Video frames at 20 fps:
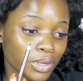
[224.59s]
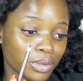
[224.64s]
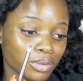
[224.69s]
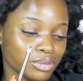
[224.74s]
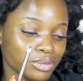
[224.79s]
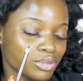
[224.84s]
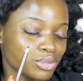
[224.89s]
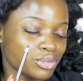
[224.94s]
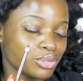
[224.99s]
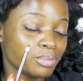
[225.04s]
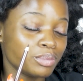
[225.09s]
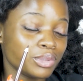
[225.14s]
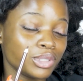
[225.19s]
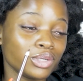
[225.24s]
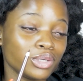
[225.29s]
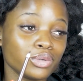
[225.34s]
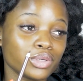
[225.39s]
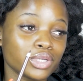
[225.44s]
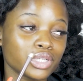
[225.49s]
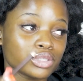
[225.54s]
because you be
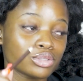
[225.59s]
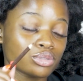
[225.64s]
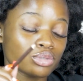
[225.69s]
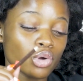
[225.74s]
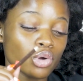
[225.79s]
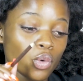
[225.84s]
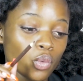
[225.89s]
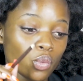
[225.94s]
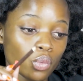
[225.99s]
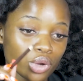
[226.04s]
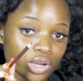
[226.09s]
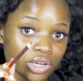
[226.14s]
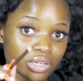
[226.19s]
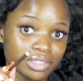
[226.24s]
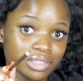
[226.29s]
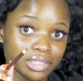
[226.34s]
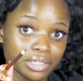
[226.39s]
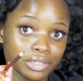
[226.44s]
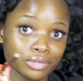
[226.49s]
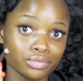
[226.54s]
looking so
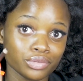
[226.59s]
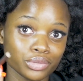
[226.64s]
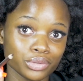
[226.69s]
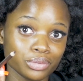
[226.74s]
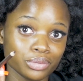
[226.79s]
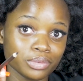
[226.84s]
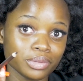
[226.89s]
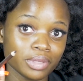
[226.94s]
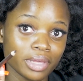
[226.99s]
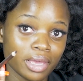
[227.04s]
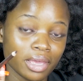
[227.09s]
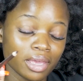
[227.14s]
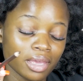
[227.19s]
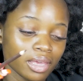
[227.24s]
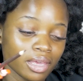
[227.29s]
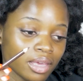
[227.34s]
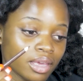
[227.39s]
weird if you do that.